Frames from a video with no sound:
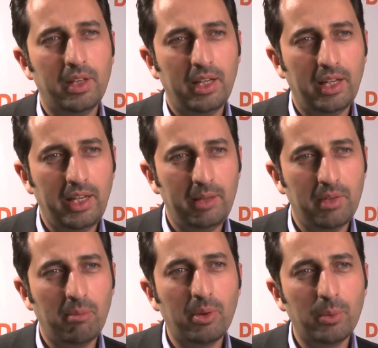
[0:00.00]
The aim
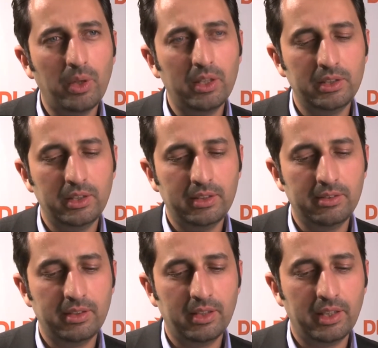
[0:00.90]
number one
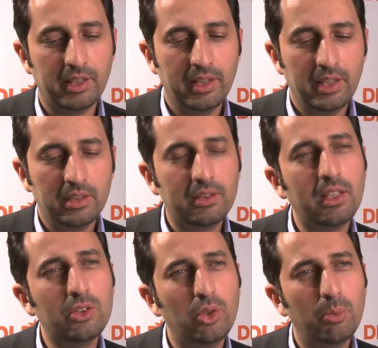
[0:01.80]
is
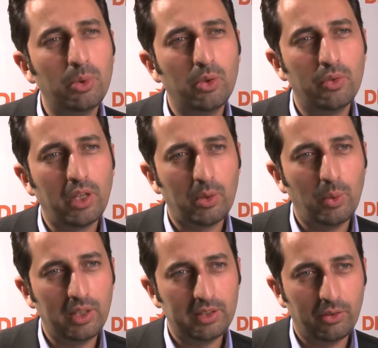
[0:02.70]
try to improve the
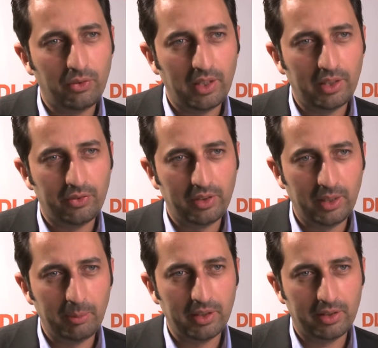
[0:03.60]
quality of life in
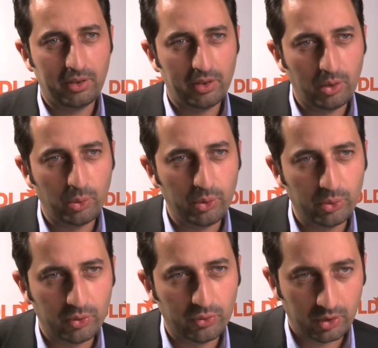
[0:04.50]
Libya through
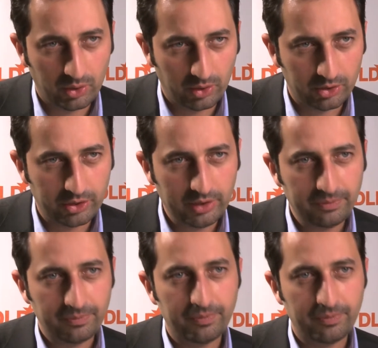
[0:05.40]
use of technology.